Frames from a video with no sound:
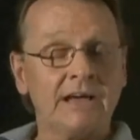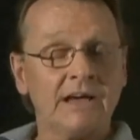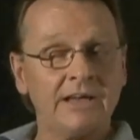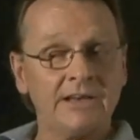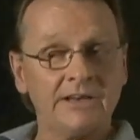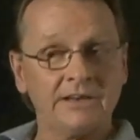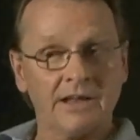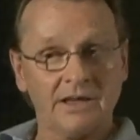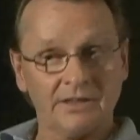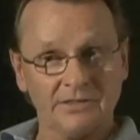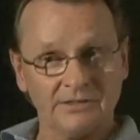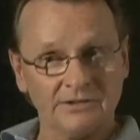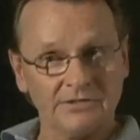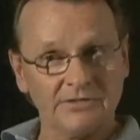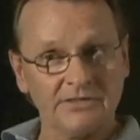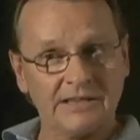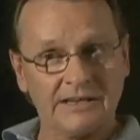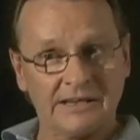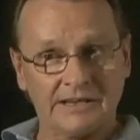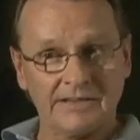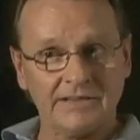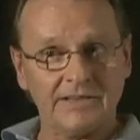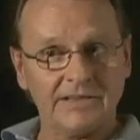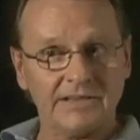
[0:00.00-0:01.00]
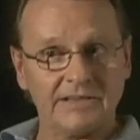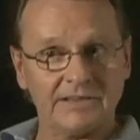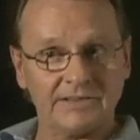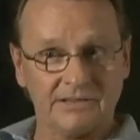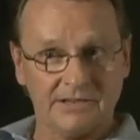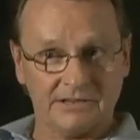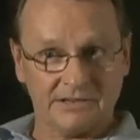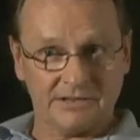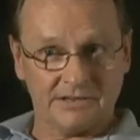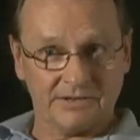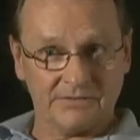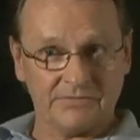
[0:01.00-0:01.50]
Another thing
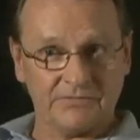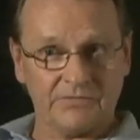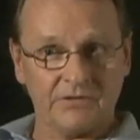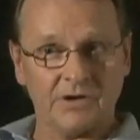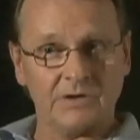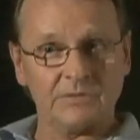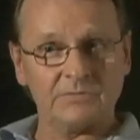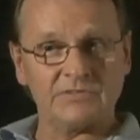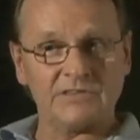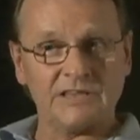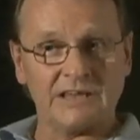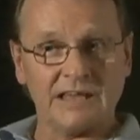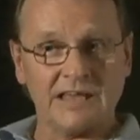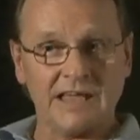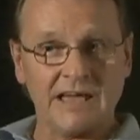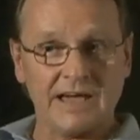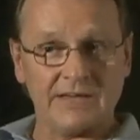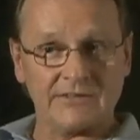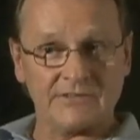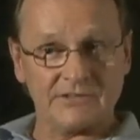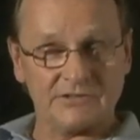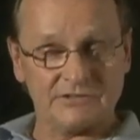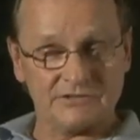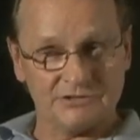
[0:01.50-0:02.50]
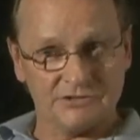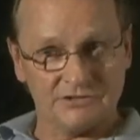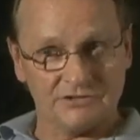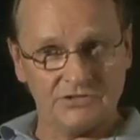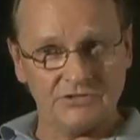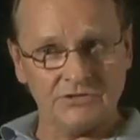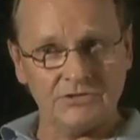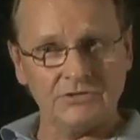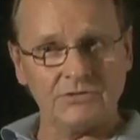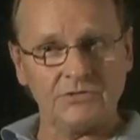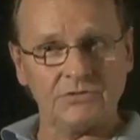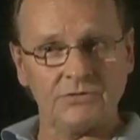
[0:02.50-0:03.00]
that, that confirms that gases
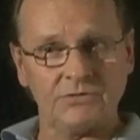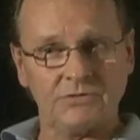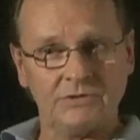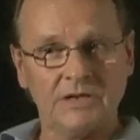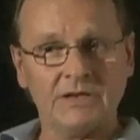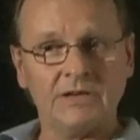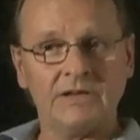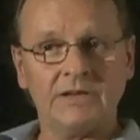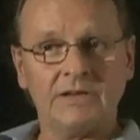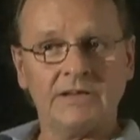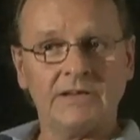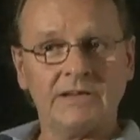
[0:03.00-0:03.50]
do